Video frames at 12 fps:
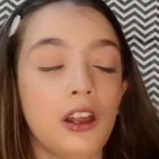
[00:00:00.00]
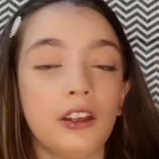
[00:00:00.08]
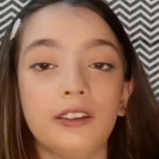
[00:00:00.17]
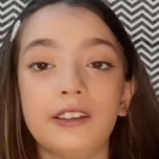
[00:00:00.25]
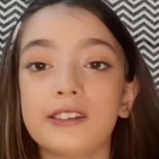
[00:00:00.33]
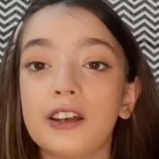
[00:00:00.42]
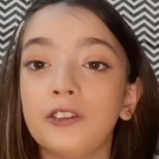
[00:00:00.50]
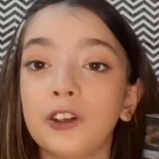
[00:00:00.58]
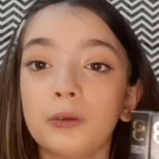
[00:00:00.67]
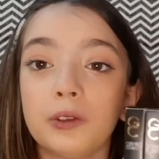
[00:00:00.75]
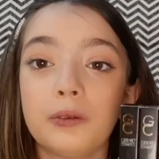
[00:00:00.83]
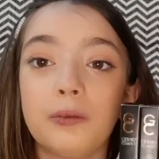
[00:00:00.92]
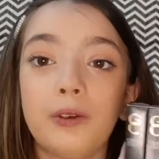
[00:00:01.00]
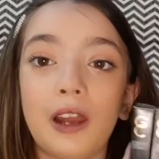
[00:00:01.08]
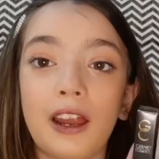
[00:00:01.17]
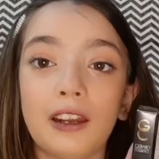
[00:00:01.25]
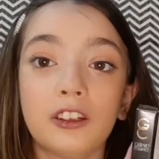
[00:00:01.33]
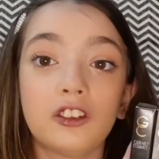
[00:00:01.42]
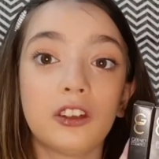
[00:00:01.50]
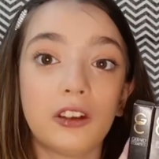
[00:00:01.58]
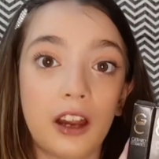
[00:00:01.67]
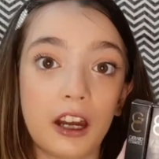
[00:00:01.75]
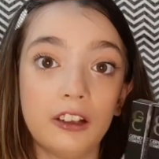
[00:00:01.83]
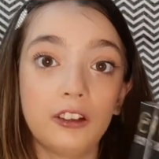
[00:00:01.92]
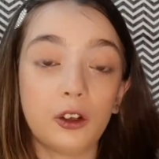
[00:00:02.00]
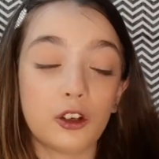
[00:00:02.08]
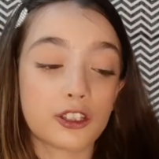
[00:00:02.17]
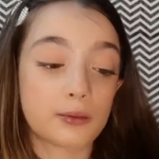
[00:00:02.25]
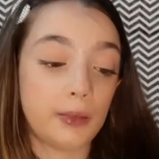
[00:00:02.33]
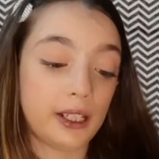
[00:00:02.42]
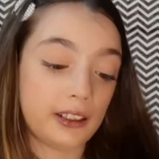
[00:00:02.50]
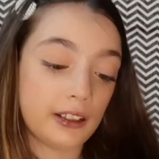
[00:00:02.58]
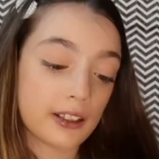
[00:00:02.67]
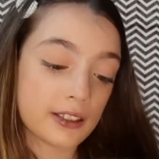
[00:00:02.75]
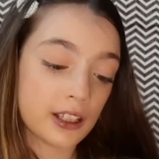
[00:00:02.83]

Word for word: These are from the brand Gerard Cosmetics.